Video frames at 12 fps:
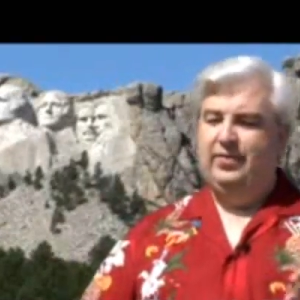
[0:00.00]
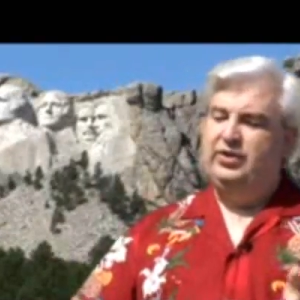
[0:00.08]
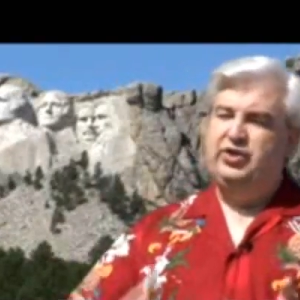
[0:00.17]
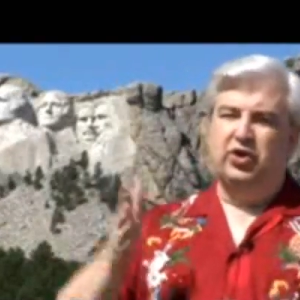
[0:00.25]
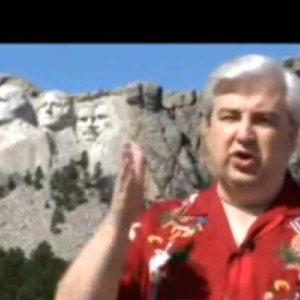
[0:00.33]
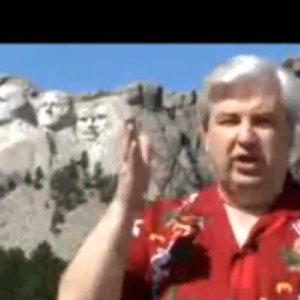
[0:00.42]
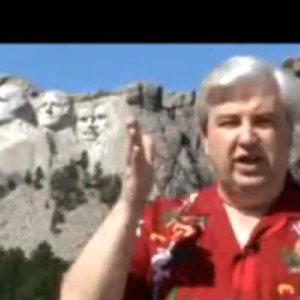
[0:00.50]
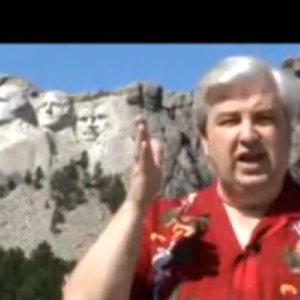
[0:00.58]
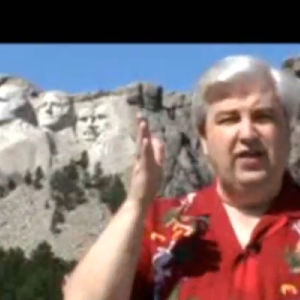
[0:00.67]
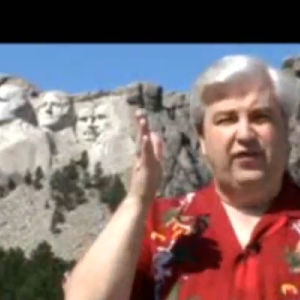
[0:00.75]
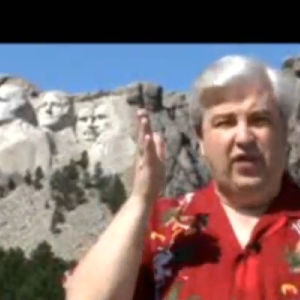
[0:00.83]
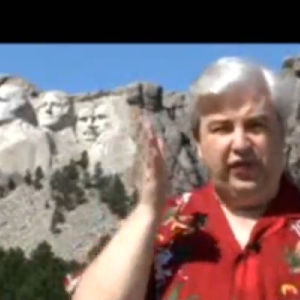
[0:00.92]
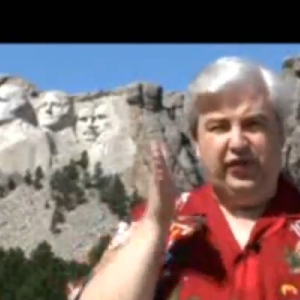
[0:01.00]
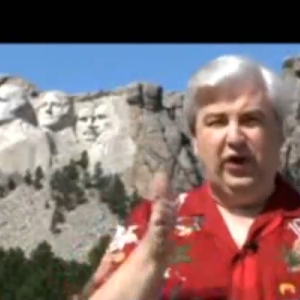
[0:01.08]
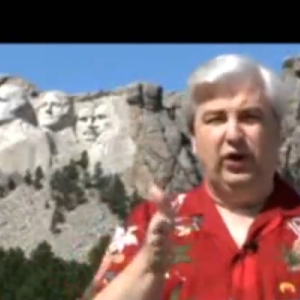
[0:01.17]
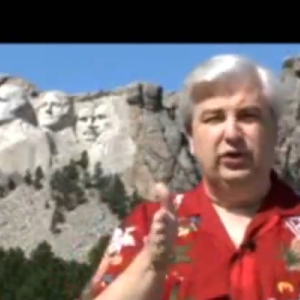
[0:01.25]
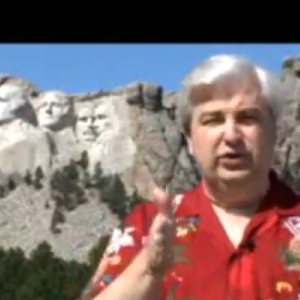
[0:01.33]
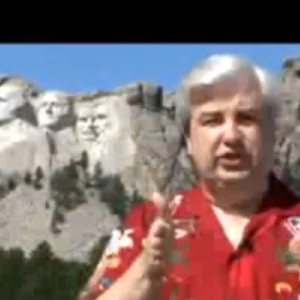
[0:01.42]
that you're going to leave
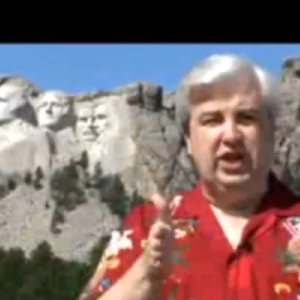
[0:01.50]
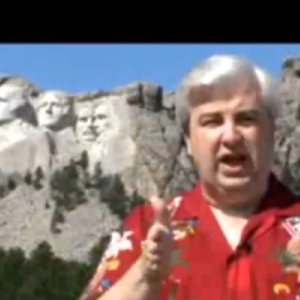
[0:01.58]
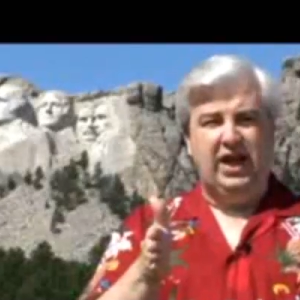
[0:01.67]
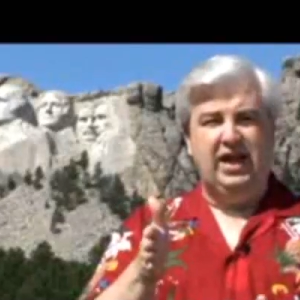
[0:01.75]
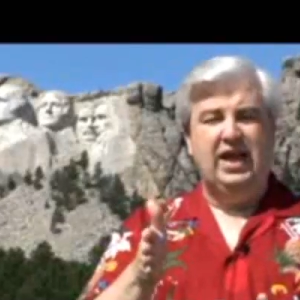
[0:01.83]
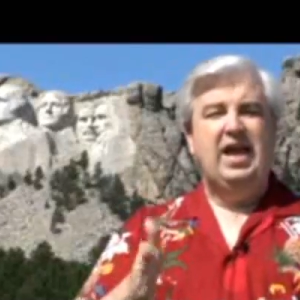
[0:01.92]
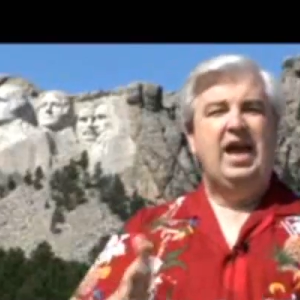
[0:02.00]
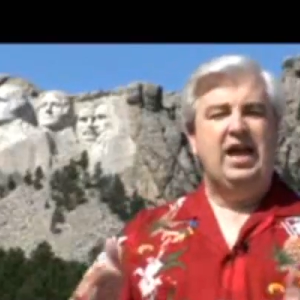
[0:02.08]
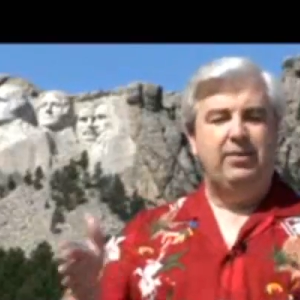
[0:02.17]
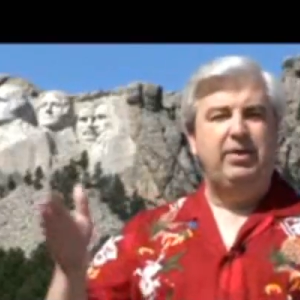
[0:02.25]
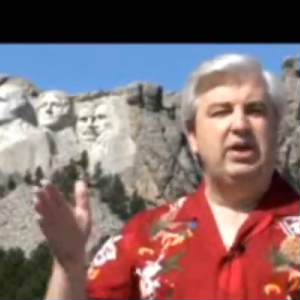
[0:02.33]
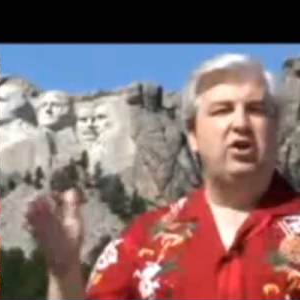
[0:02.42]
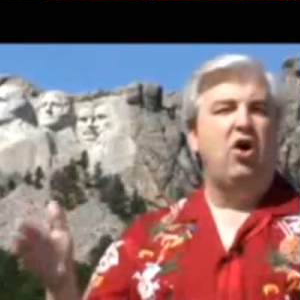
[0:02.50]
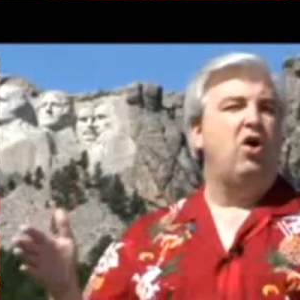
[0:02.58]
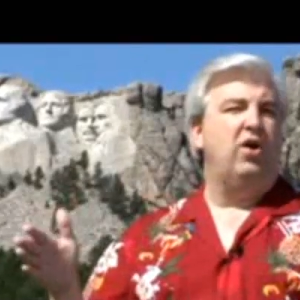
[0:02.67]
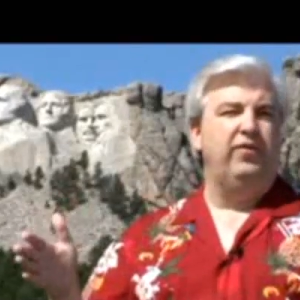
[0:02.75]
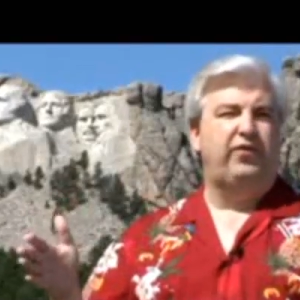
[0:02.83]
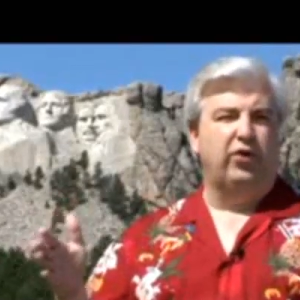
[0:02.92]
Thursday and be
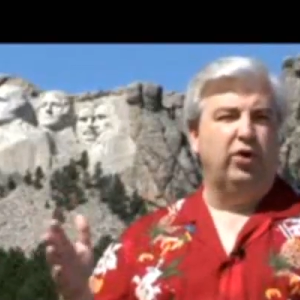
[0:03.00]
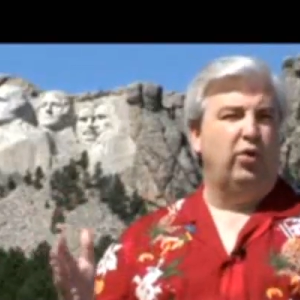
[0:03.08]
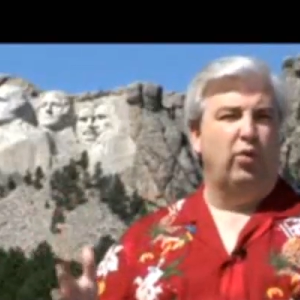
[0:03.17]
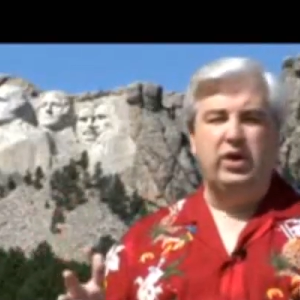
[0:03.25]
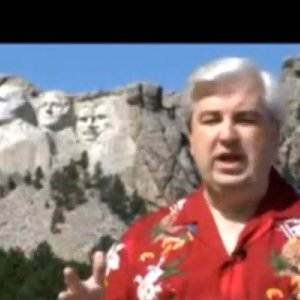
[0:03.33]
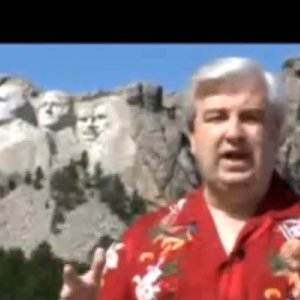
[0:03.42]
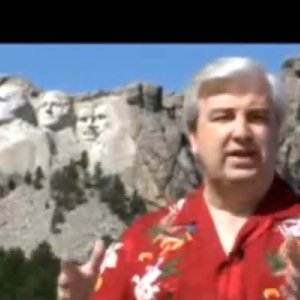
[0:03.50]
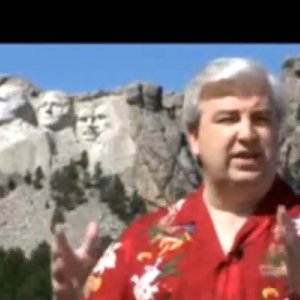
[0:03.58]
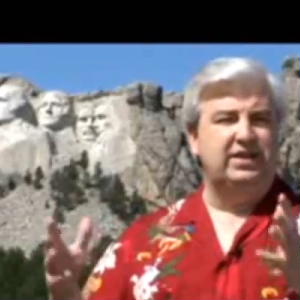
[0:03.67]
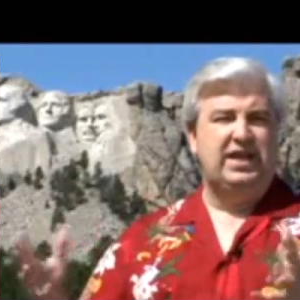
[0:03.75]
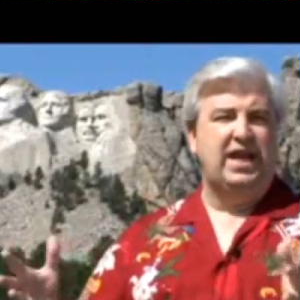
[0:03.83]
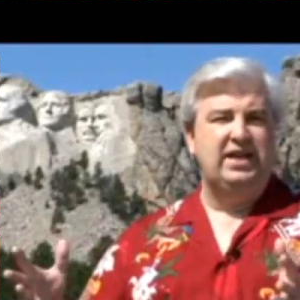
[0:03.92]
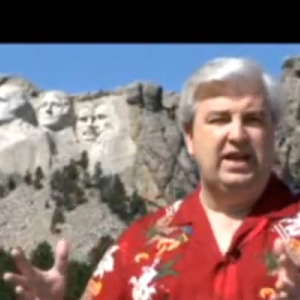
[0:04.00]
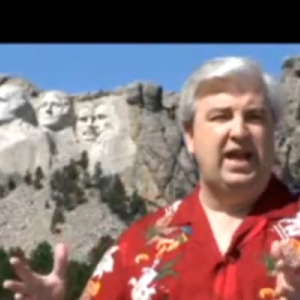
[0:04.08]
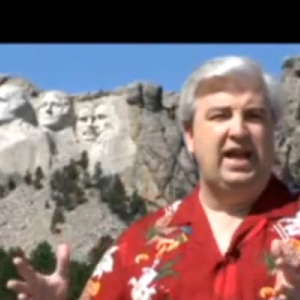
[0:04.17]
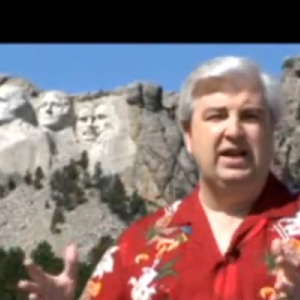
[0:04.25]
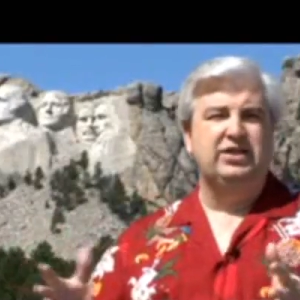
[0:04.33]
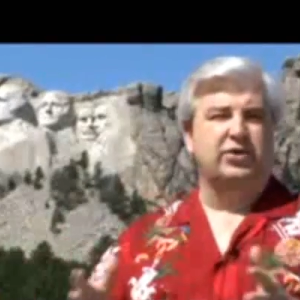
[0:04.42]
gone for a week to 10
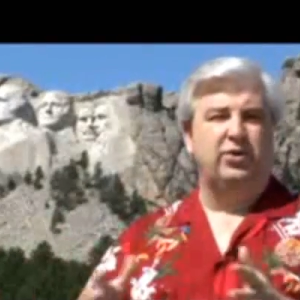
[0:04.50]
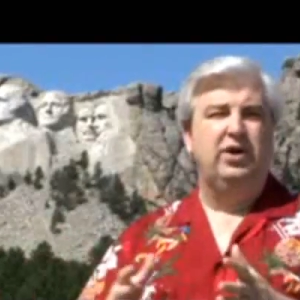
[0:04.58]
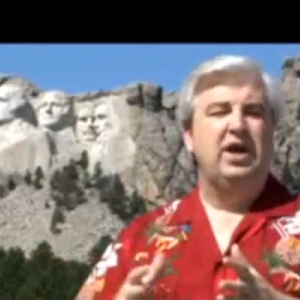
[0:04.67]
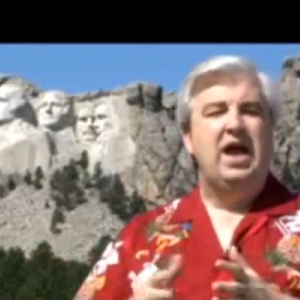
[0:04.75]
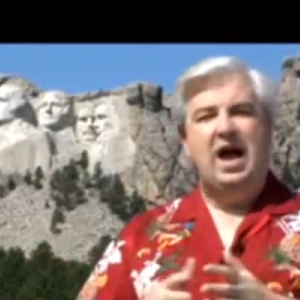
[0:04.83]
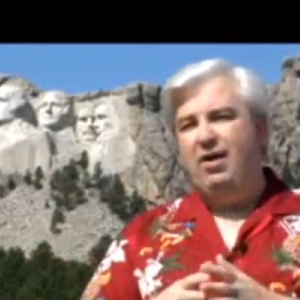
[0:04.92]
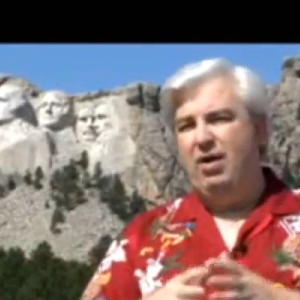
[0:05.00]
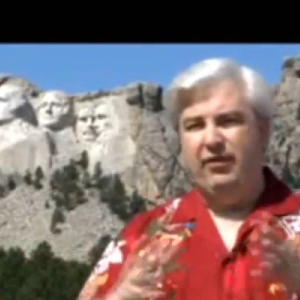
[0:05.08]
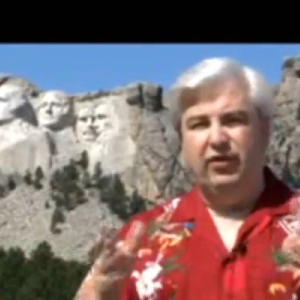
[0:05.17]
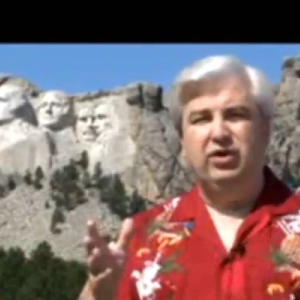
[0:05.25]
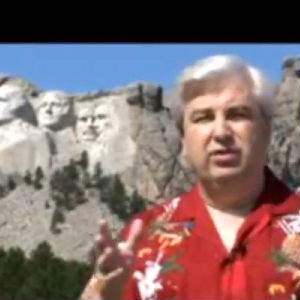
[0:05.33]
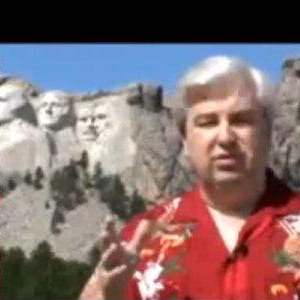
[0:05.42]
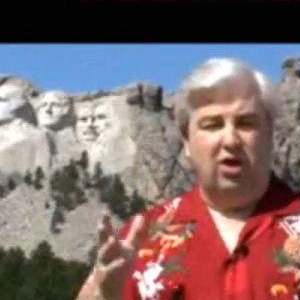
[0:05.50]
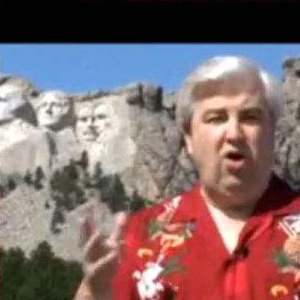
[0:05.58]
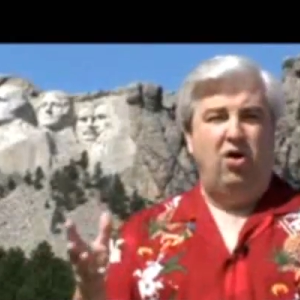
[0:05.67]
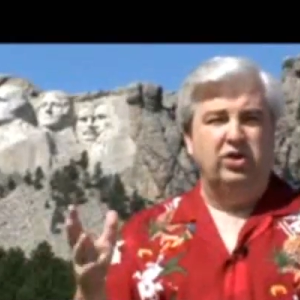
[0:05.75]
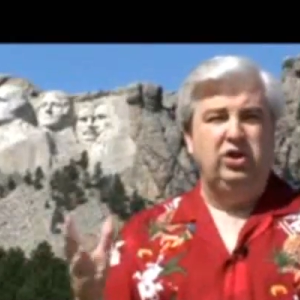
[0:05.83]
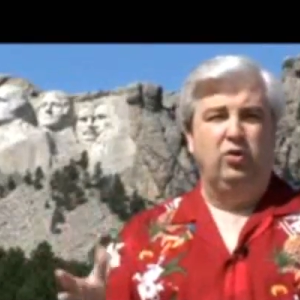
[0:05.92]
days or however
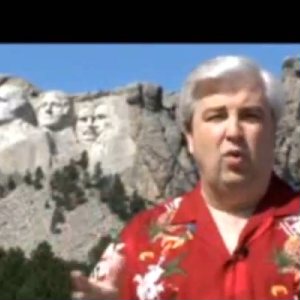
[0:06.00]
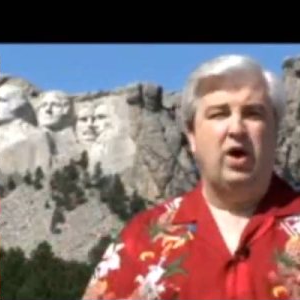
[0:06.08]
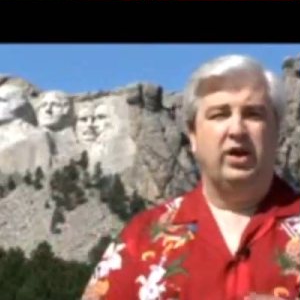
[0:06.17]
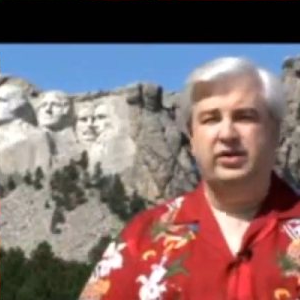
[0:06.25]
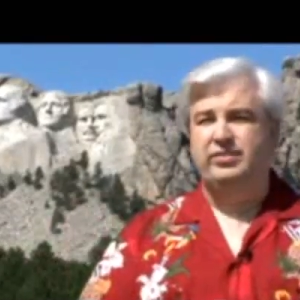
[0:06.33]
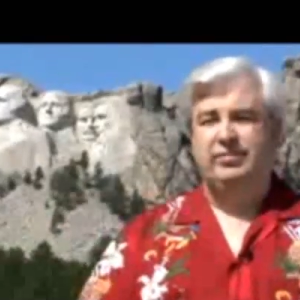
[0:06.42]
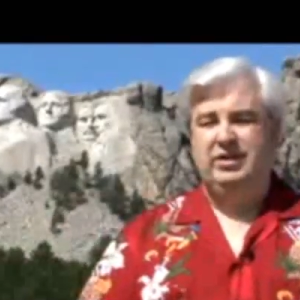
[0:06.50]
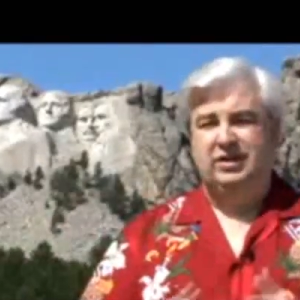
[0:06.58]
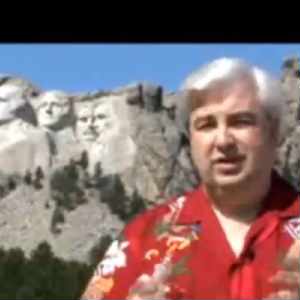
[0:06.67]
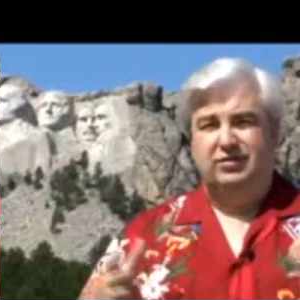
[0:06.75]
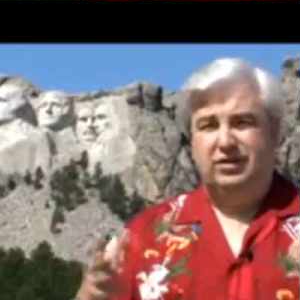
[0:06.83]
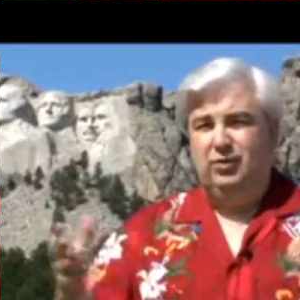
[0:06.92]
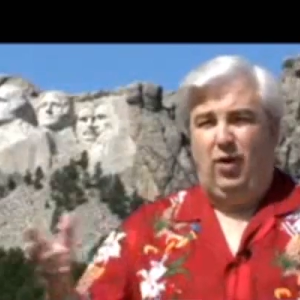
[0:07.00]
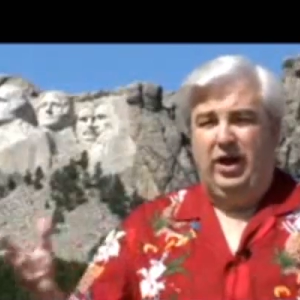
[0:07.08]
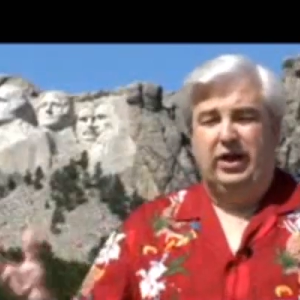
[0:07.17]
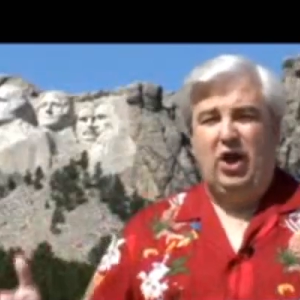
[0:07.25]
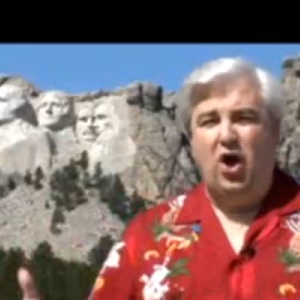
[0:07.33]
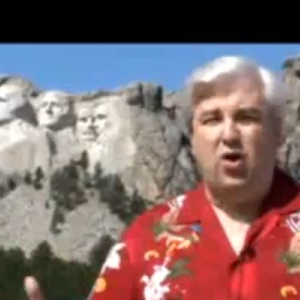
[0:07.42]
long you want to, you know, you
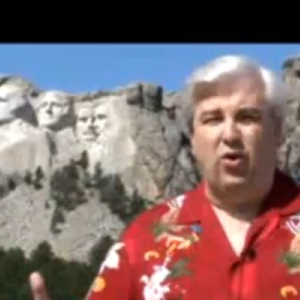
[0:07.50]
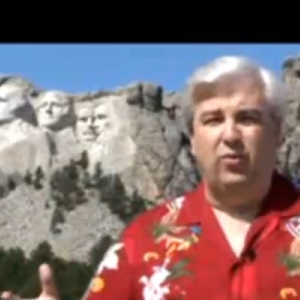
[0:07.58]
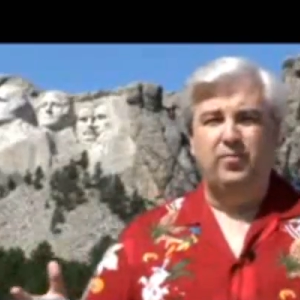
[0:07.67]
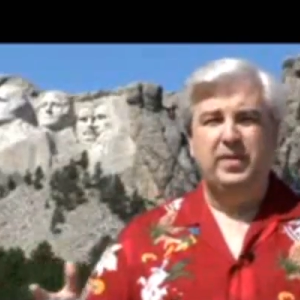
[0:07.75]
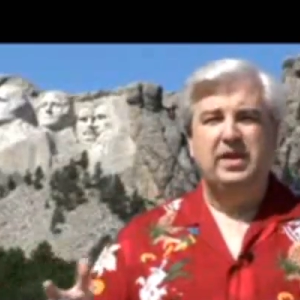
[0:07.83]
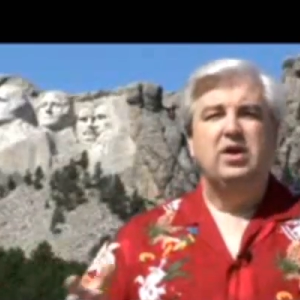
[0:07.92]
want to go.